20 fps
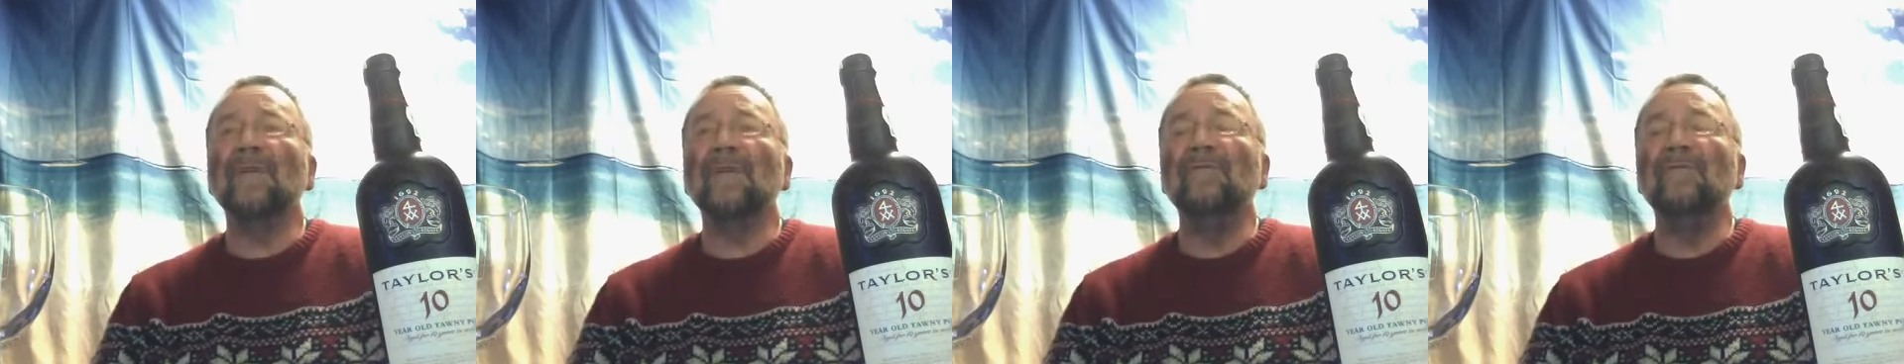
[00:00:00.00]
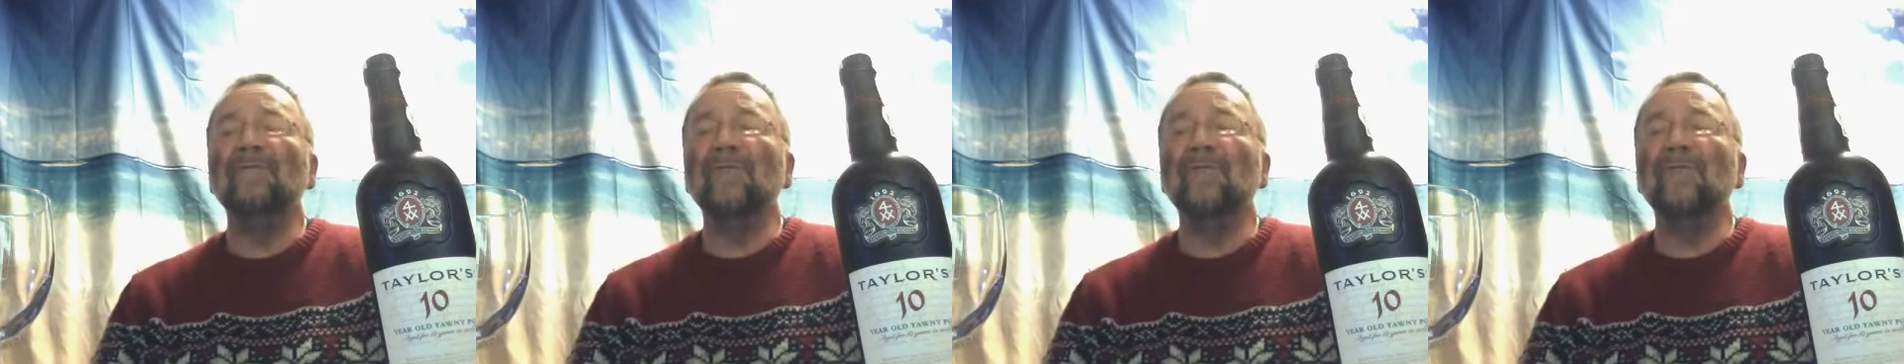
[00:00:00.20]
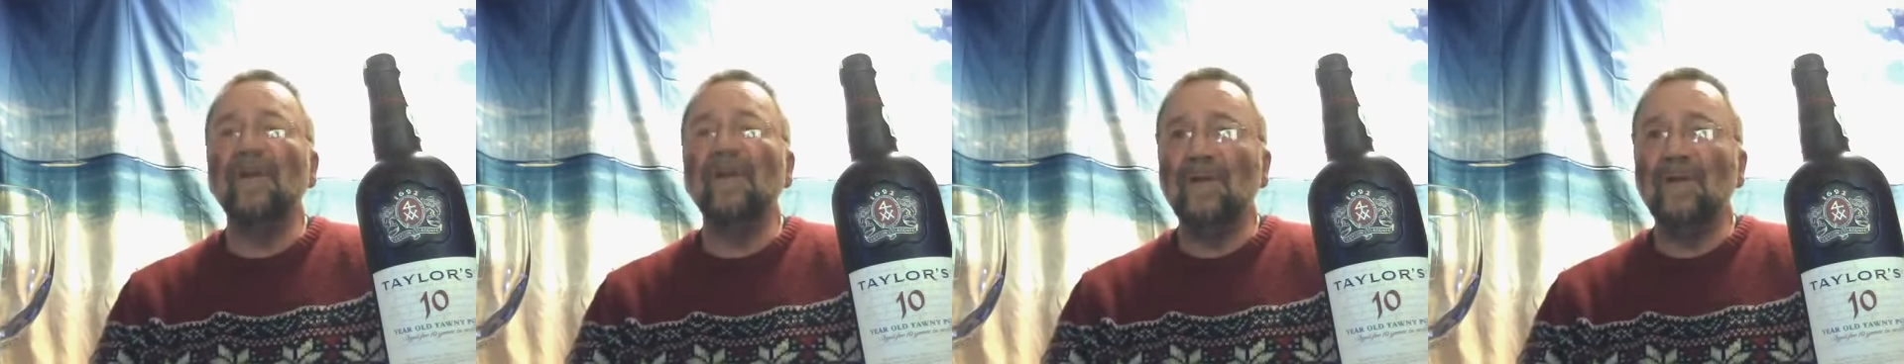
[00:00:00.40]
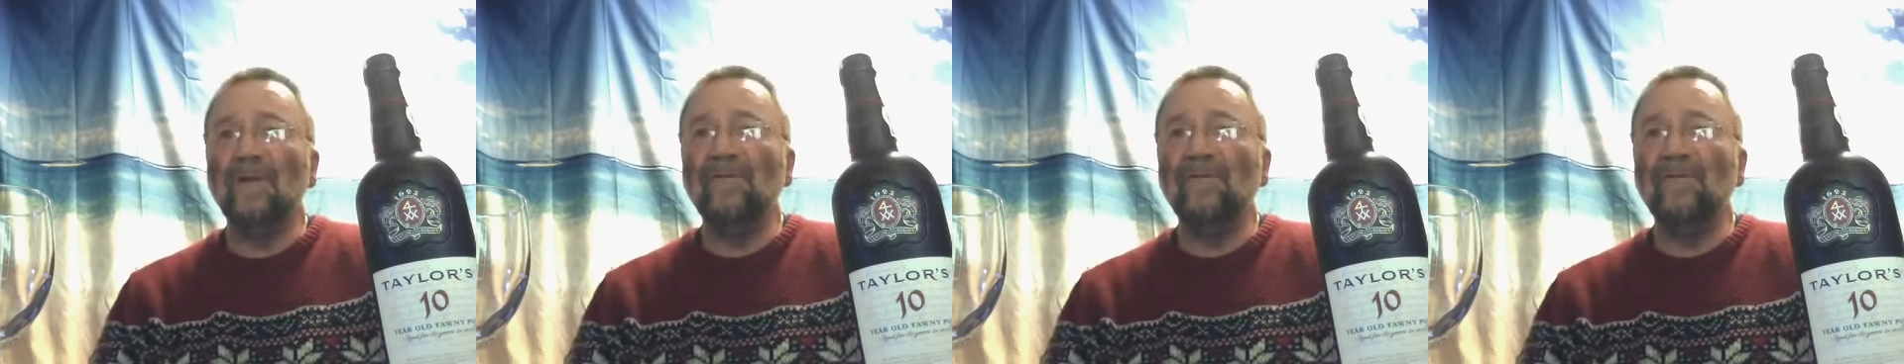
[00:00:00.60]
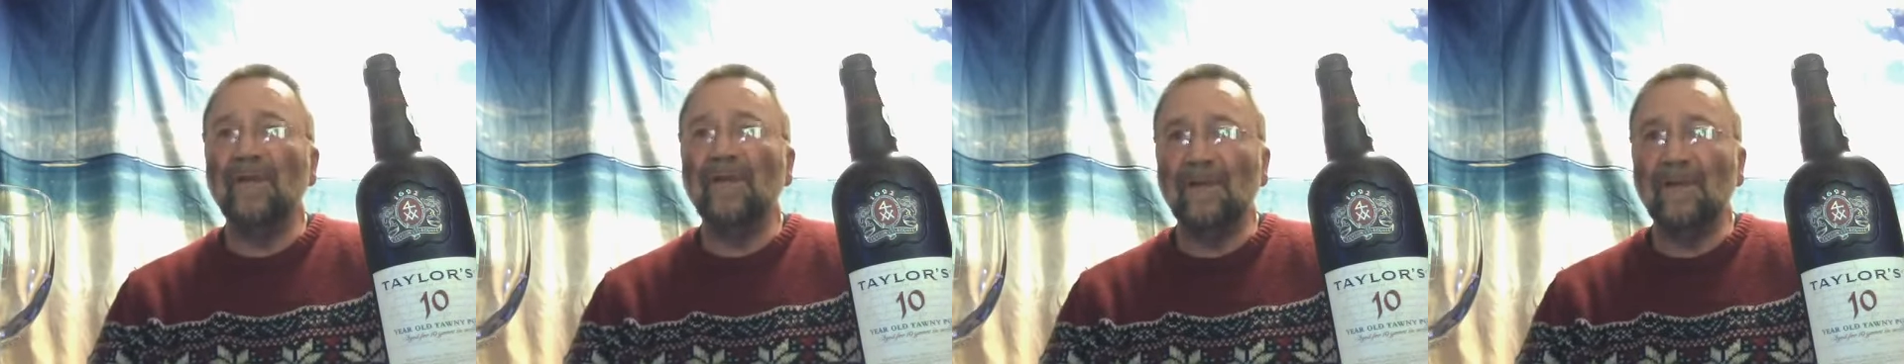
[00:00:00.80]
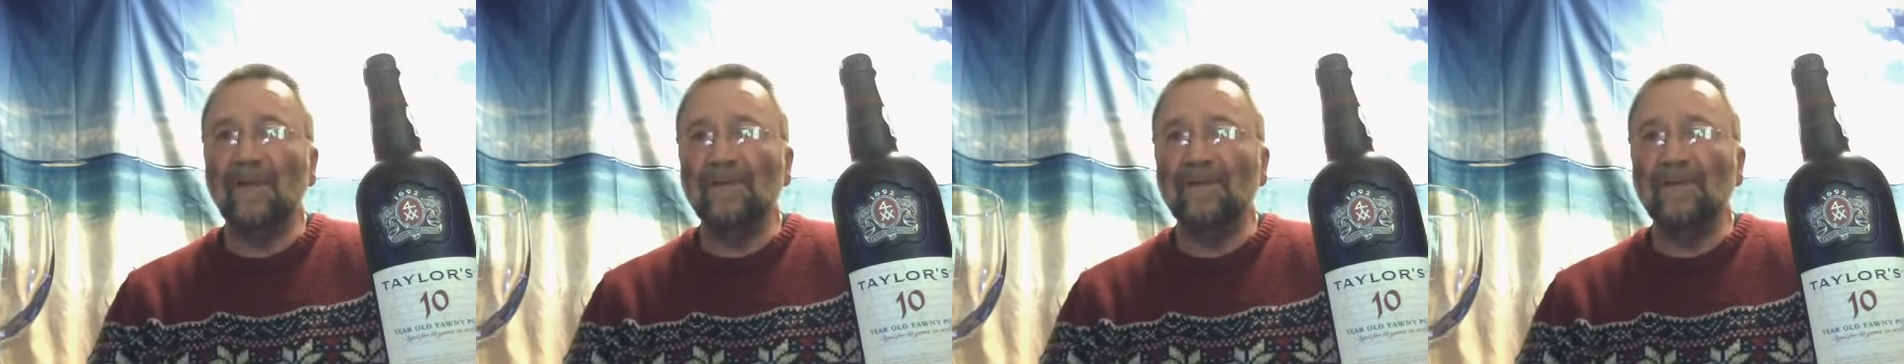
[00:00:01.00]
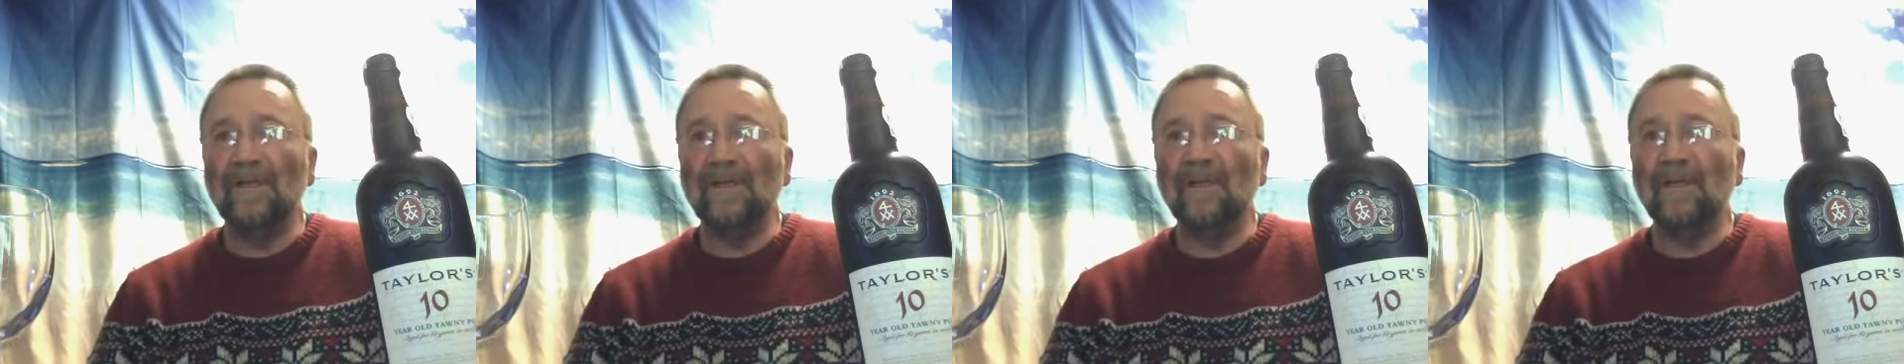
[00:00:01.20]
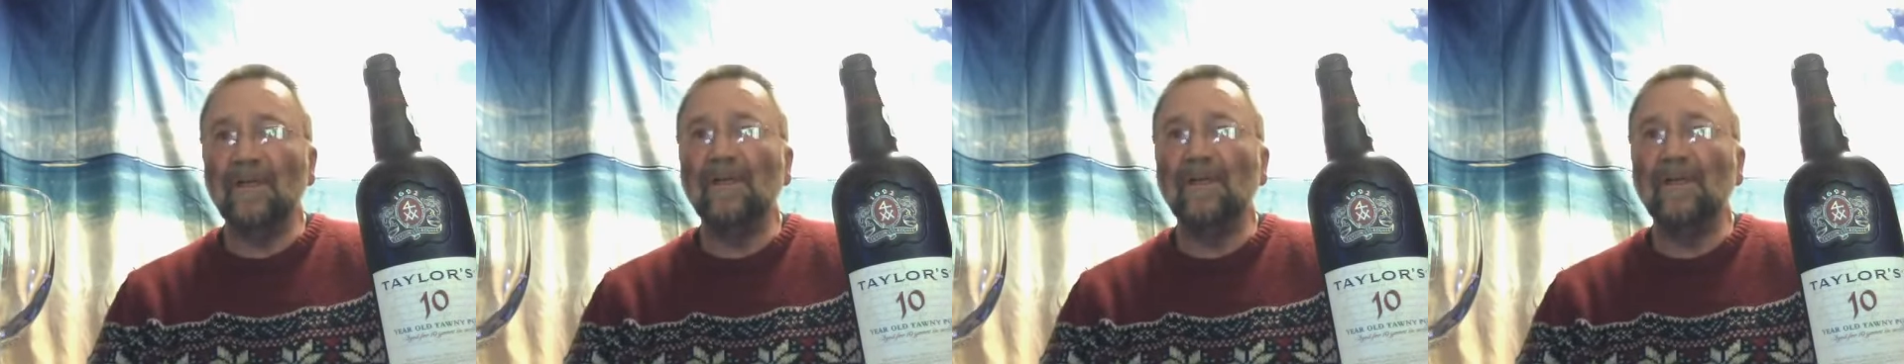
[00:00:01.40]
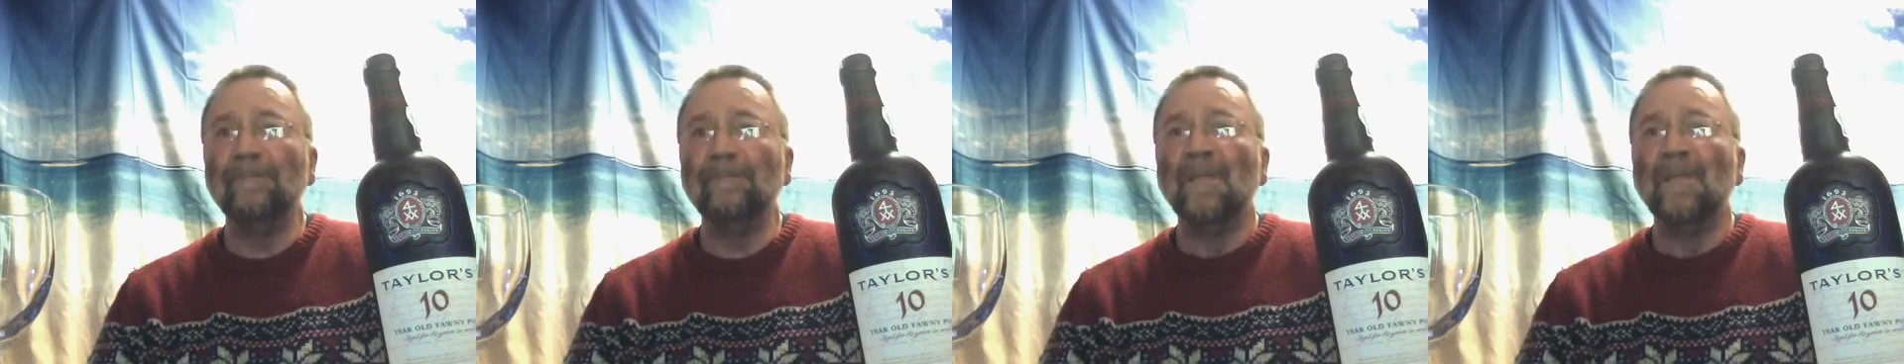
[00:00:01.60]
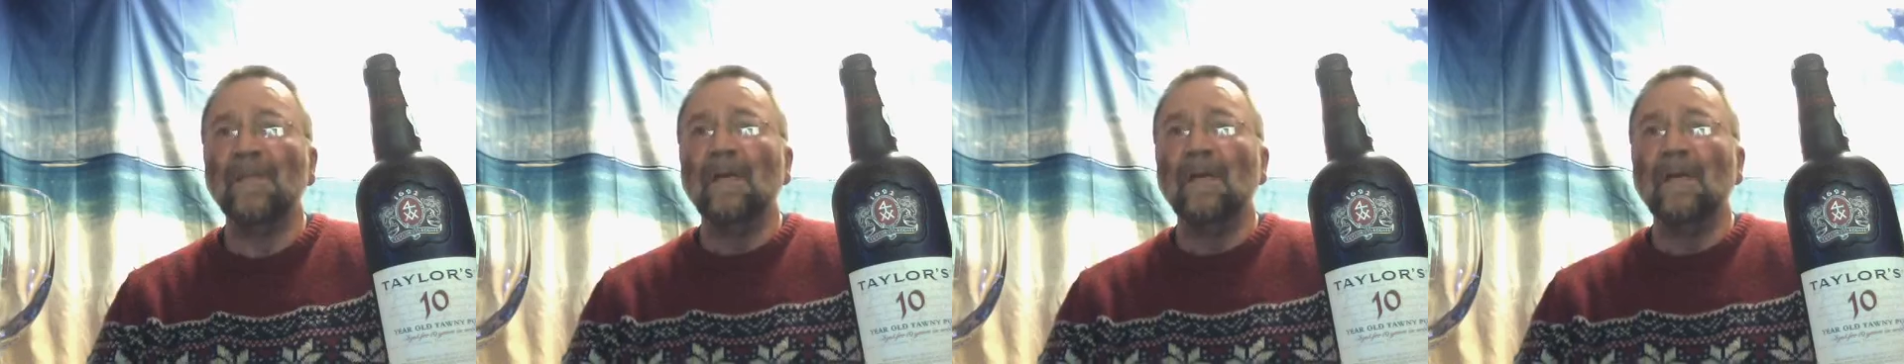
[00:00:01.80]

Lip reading: Villanova de Gaia,